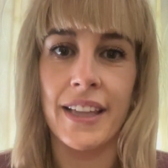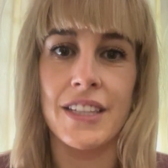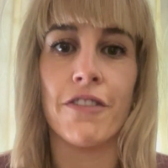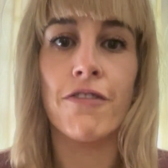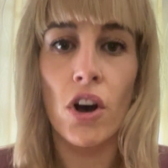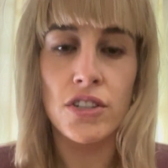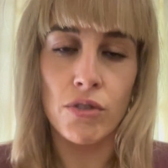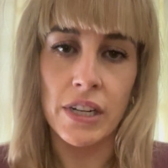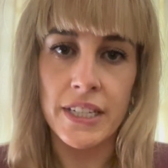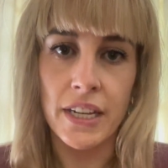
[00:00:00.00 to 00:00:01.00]
That's a fast
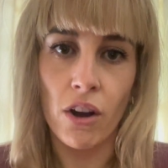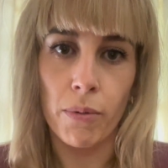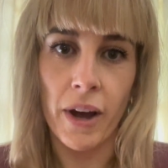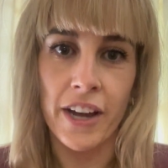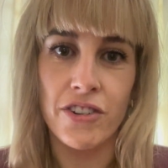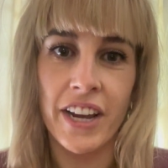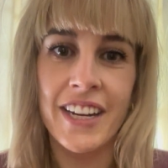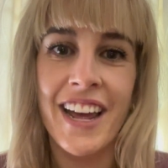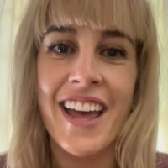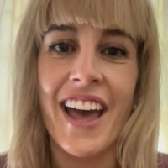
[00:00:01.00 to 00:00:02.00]
releasing
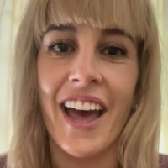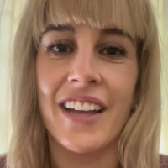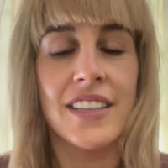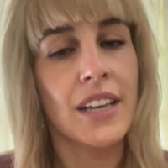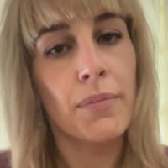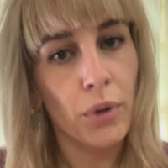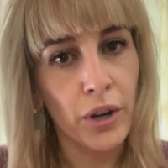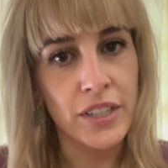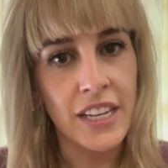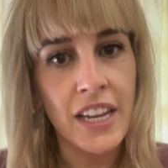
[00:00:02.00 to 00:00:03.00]
carbohydrate, and some
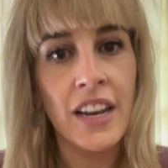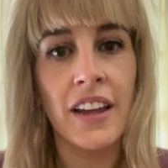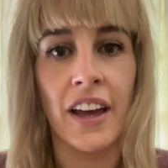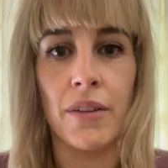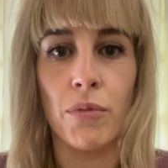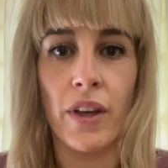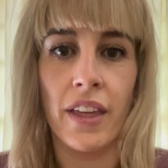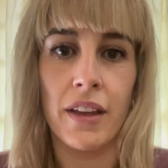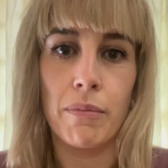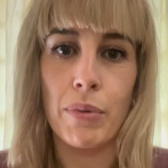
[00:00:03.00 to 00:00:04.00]
protein, whether
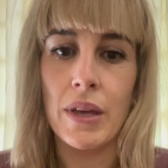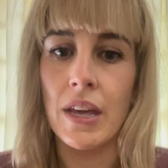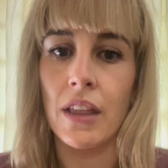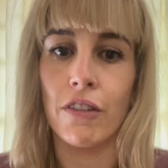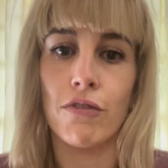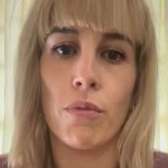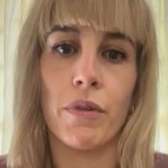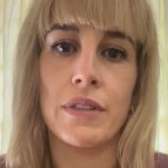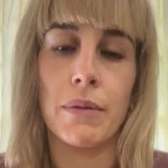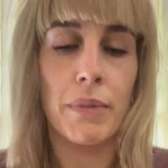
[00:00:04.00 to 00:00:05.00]
it be in the form
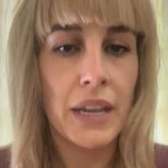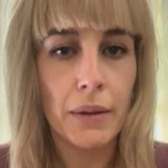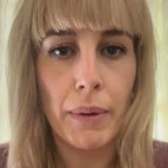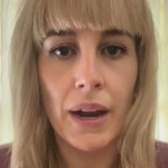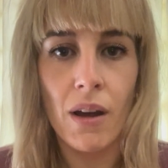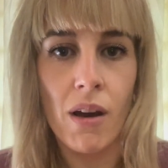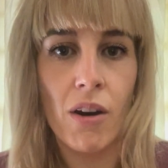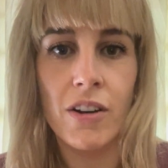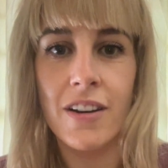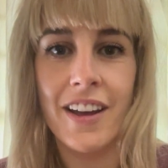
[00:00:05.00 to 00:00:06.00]
of some peanut butter
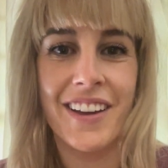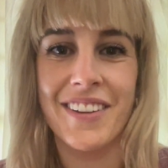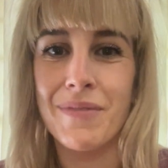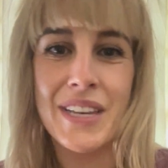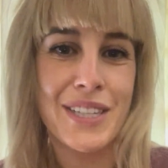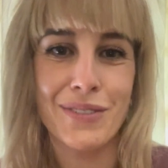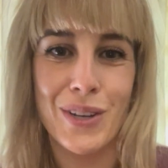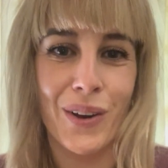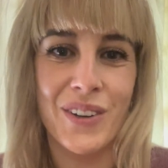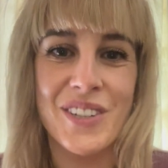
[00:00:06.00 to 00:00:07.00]
on a piece of
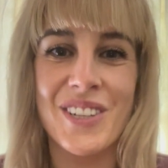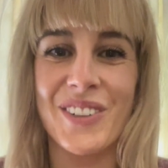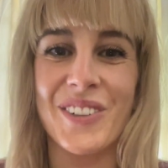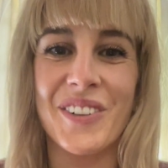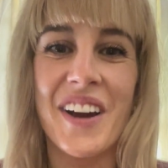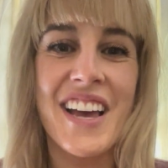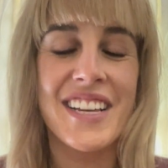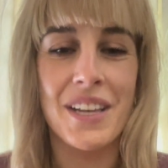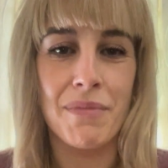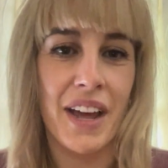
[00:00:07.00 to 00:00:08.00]
toast, or
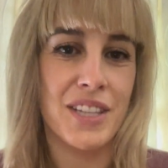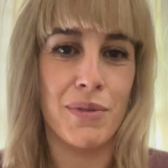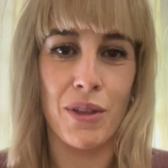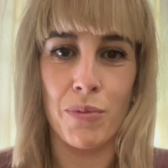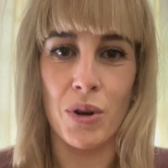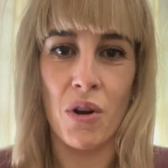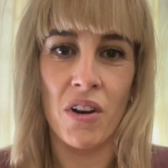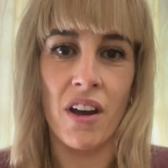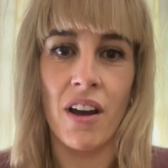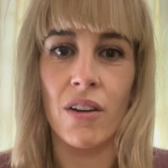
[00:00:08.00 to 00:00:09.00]
some nuts with your
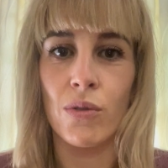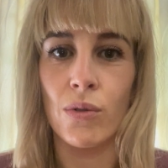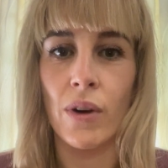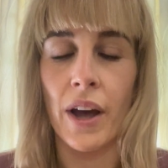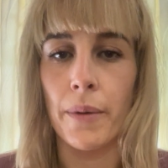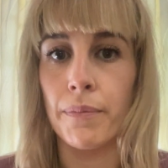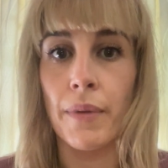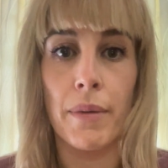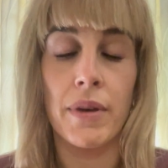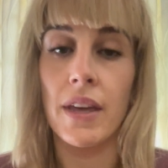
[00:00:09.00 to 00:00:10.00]
banana, or
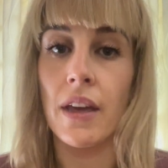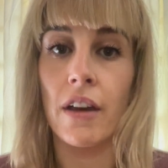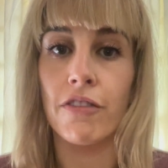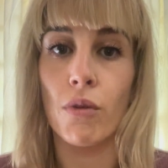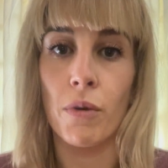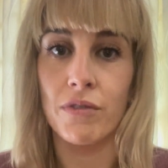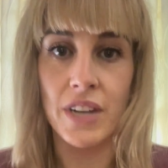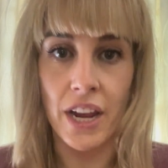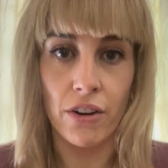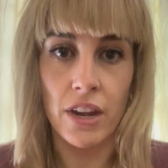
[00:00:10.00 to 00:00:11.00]
maybe a form of
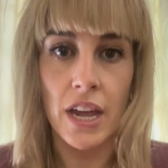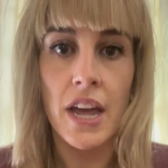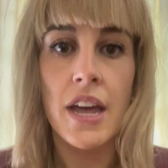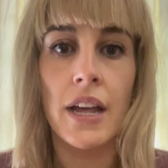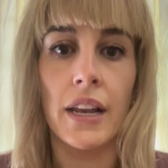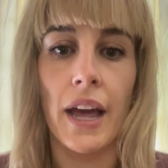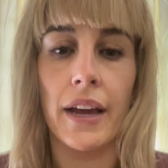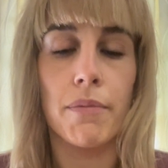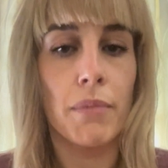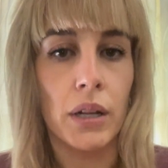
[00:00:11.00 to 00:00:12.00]
dairy
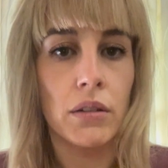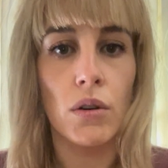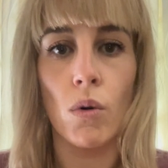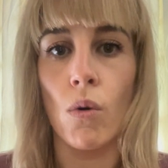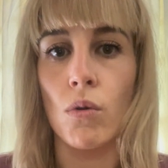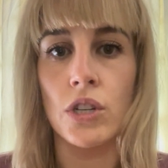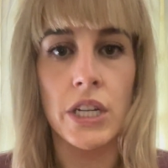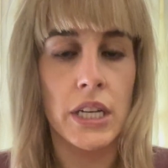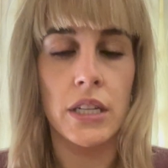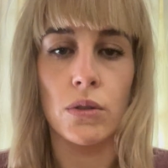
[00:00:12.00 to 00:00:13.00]
like milk or
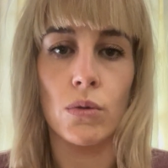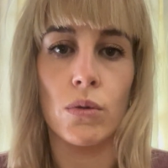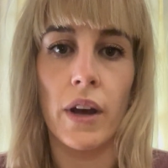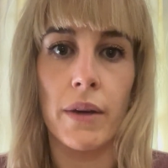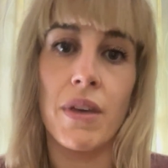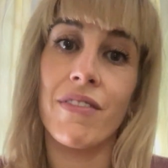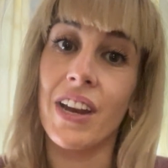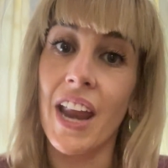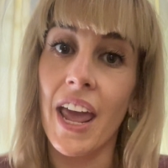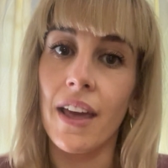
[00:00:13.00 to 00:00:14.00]
cheese, or even
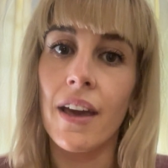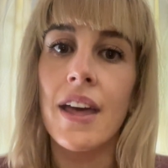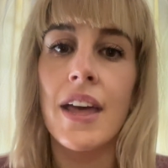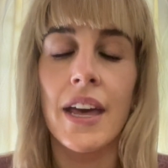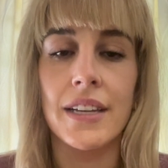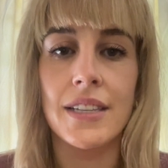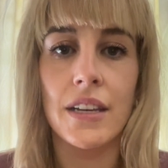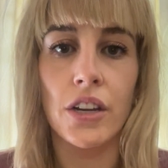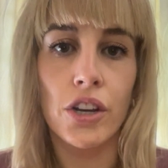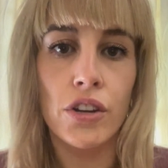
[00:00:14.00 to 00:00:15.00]
an egg, is
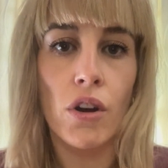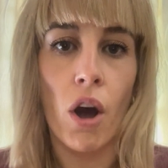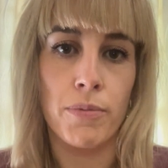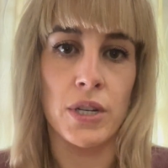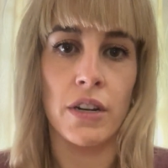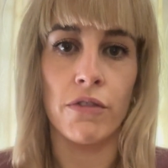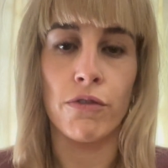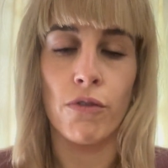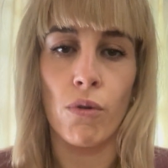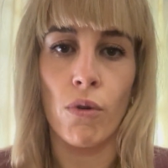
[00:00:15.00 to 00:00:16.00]
a good option
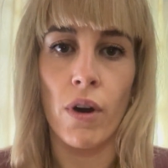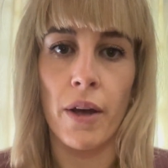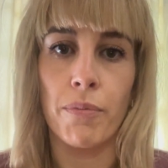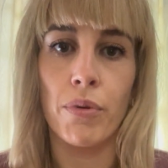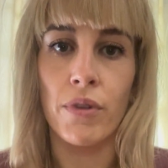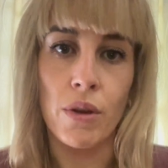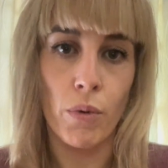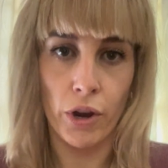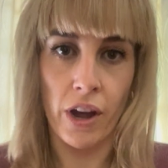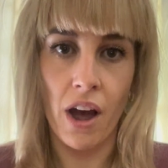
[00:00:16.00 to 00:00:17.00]
for a
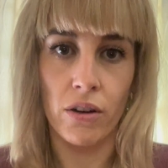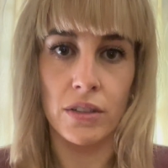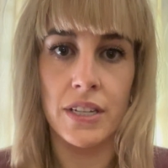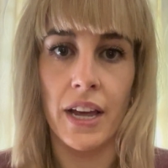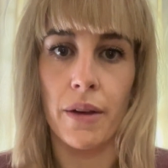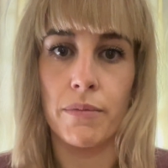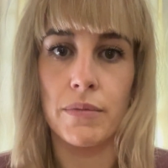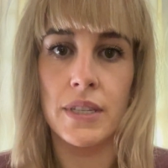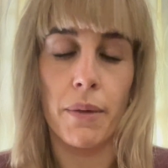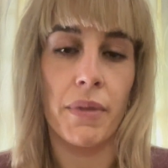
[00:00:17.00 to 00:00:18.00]
pre-workout,
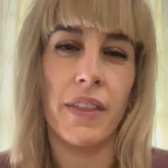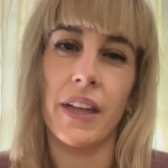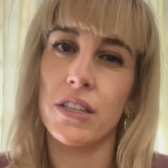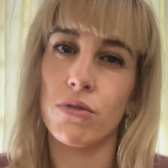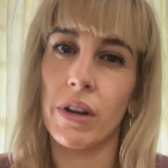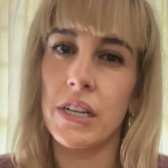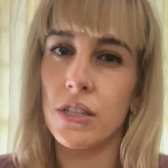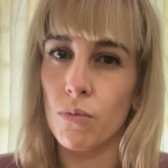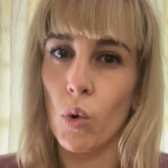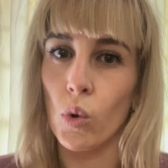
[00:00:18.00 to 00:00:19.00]
something that's really
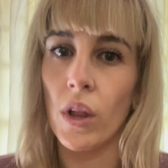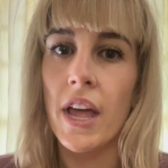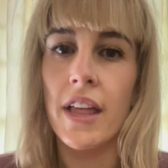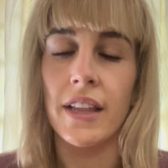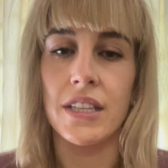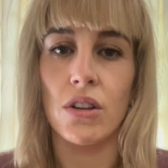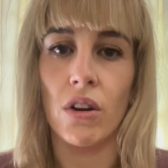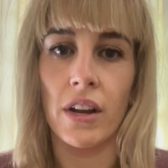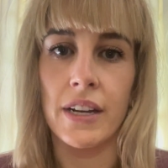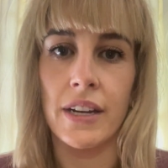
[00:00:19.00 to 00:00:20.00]
small, that's
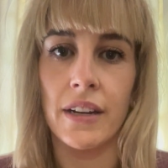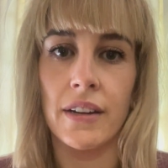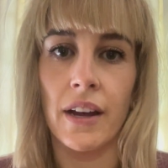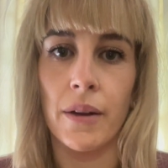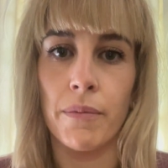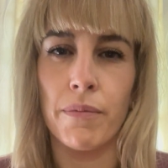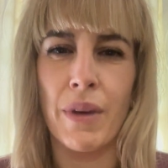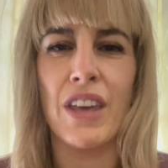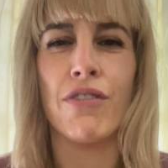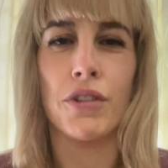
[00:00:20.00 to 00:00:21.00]
not going to
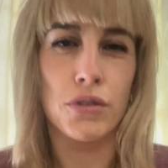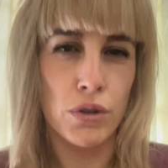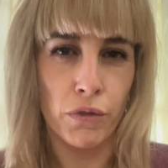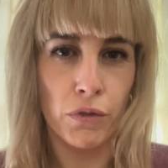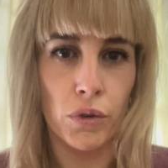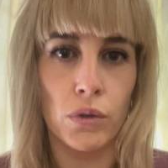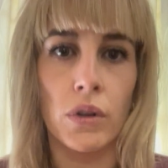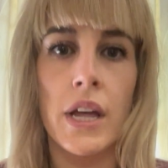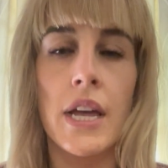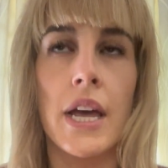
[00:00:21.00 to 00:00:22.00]
make you feel too
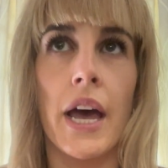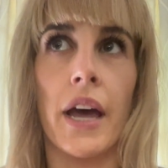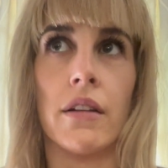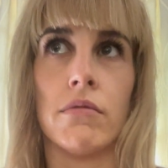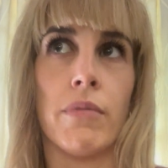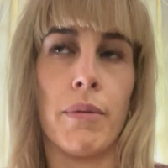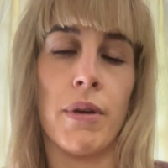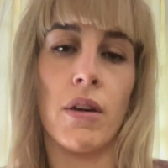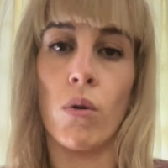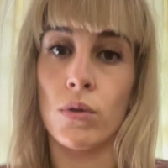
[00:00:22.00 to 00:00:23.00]
full and
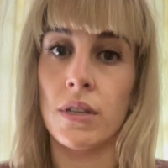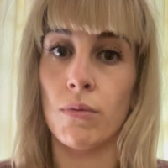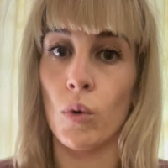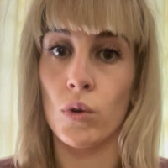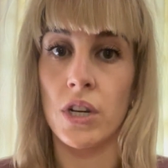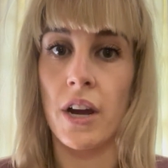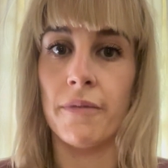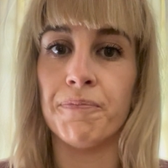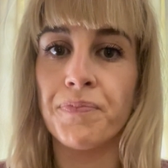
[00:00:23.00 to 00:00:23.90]
maybe cause some nausea